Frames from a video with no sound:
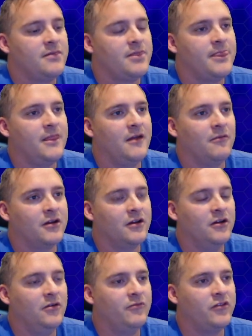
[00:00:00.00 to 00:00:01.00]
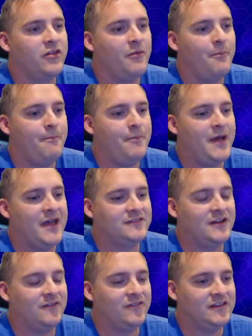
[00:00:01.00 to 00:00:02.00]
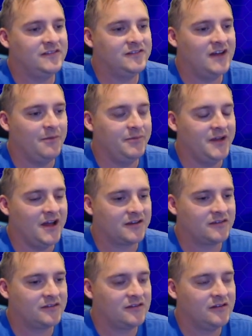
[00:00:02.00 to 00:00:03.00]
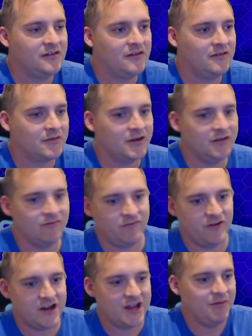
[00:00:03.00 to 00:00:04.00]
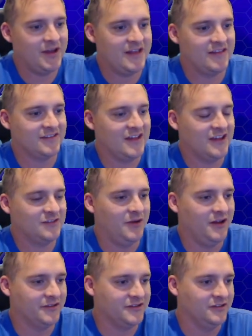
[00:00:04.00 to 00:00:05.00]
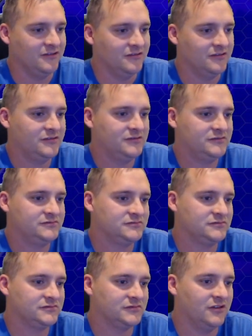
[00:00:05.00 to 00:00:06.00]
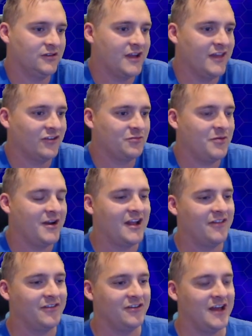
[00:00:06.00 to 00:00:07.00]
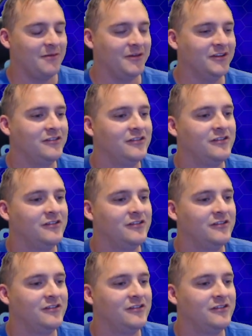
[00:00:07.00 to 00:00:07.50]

And we're going to hope for the best off of these top decks. I'm going to freaking play this Nest Ball too. Okay, they're spreading out their damage.